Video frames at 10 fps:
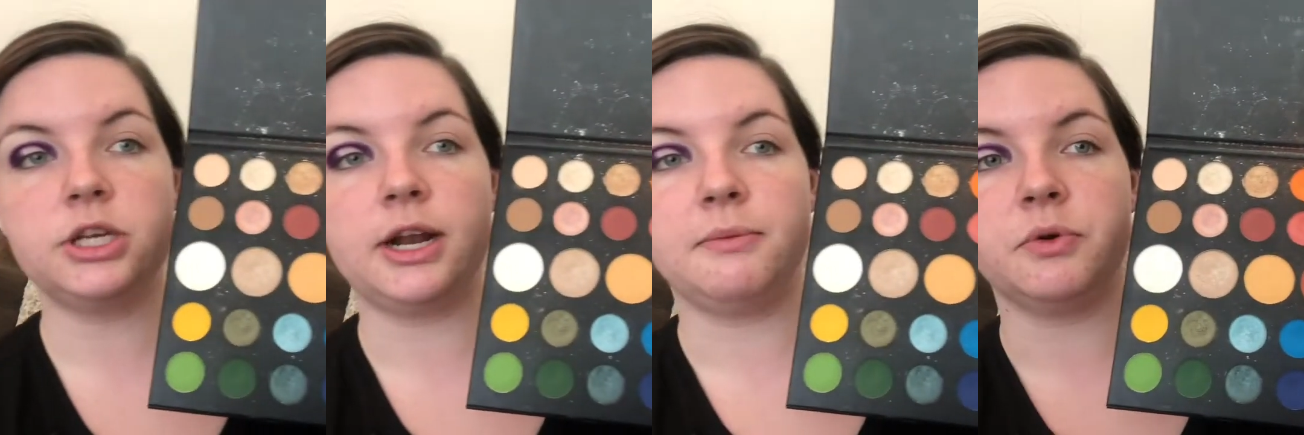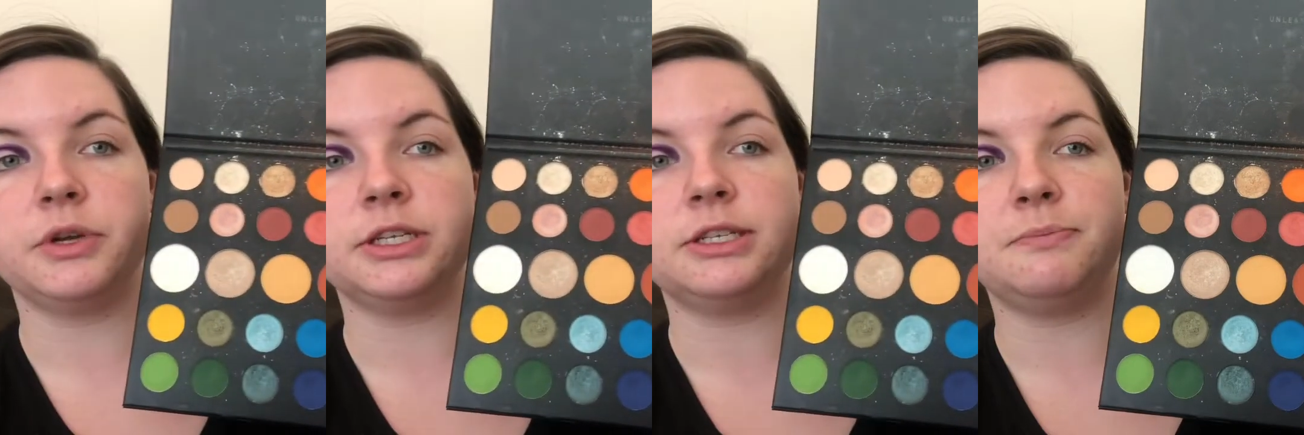and I'm
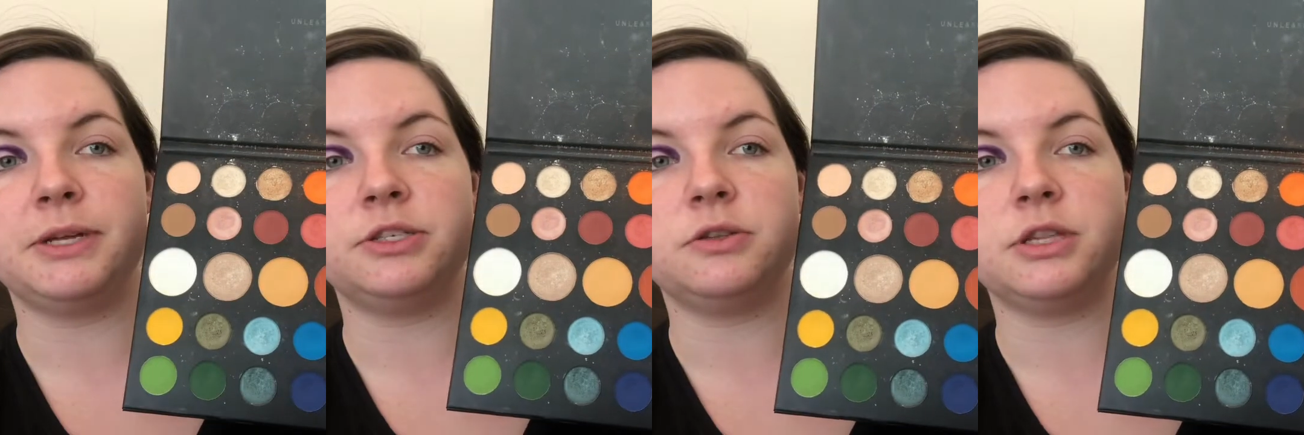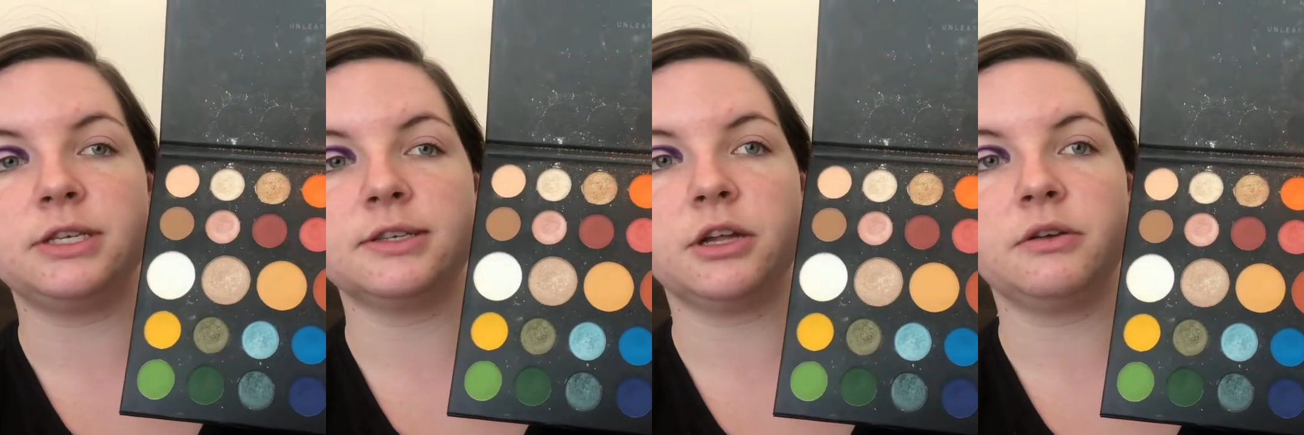going to dip into this
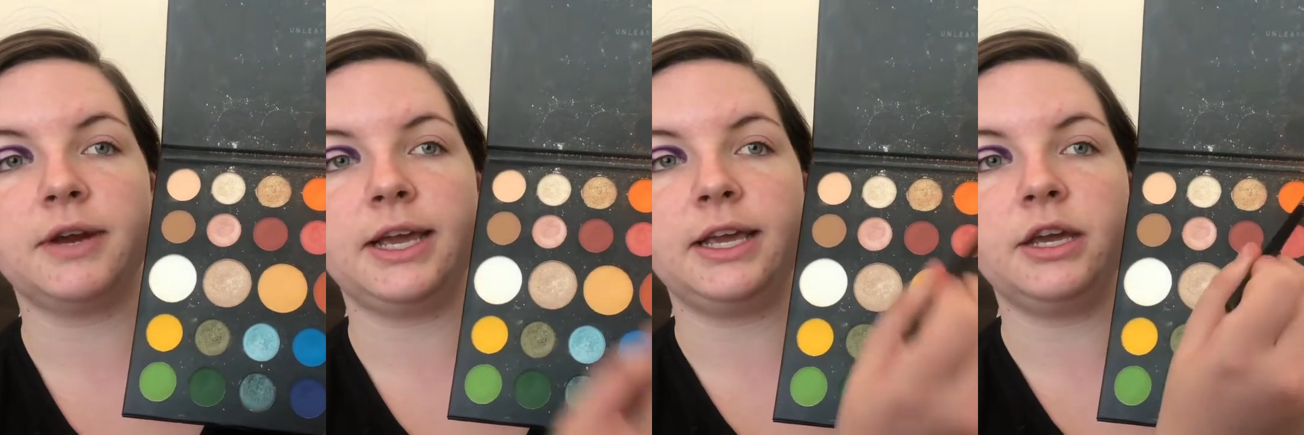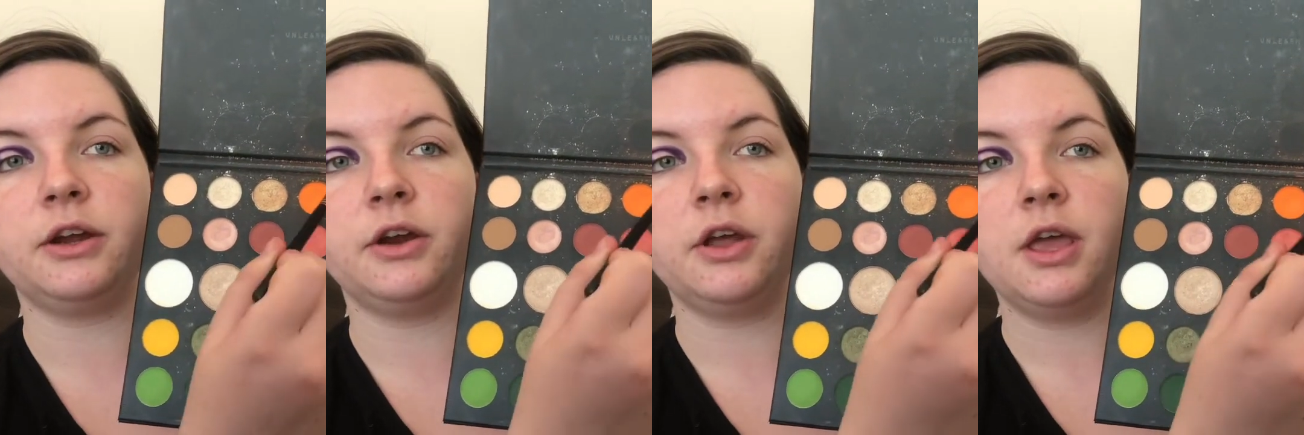color right
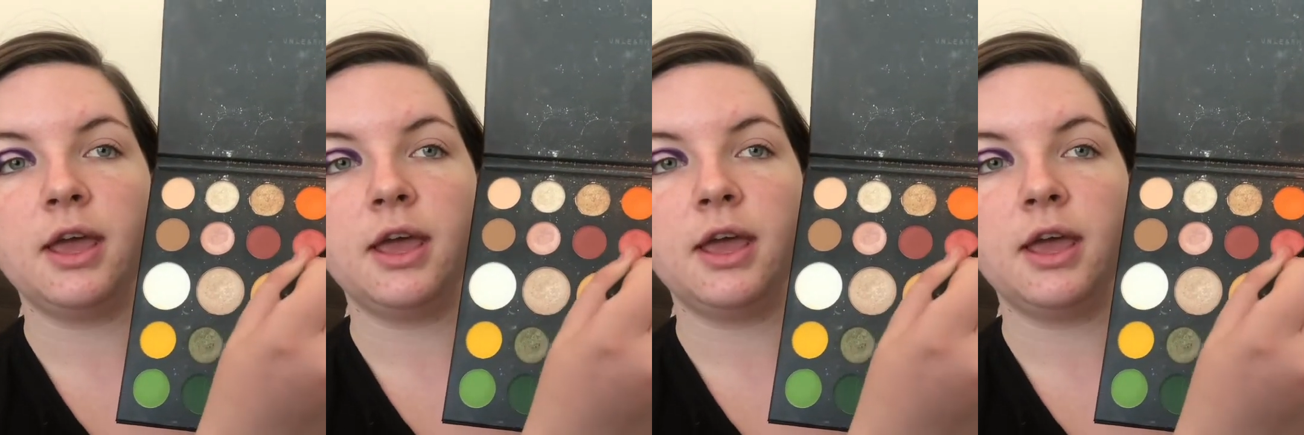here